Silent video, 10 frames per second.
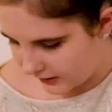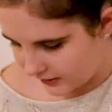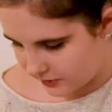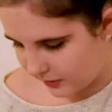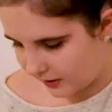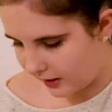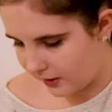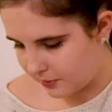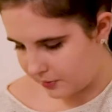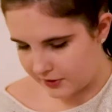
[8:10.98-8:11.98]
this one
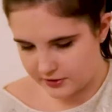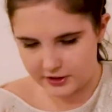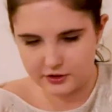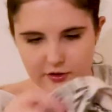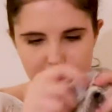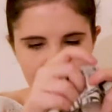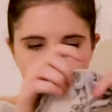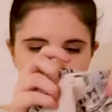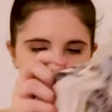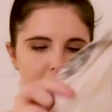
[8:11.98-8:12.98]
up because I don't really
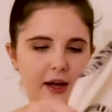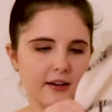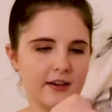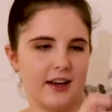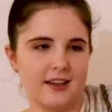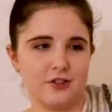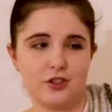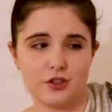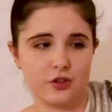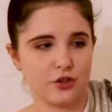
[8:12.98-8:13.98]
like the pattern as
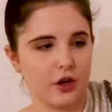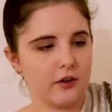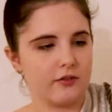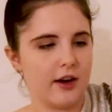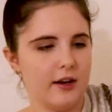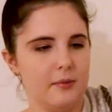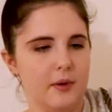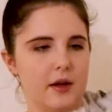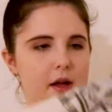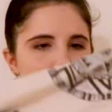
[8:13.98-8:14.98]
just a shirt vibe.
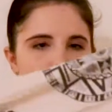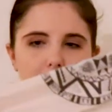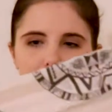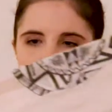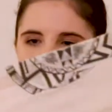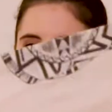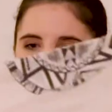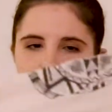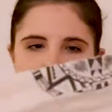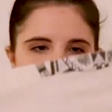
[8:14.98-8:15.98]
But I think we